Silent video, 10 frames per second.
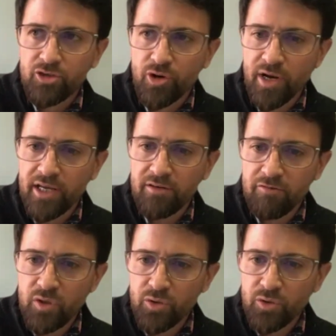try and
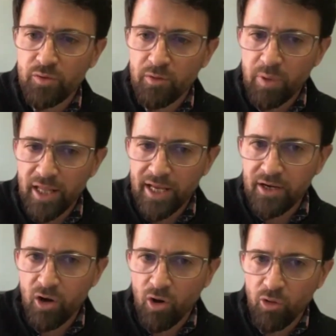view the
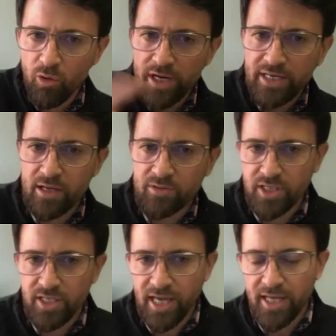plan all the way down
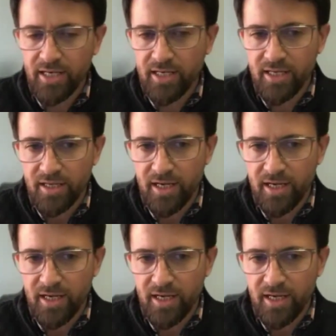to the end,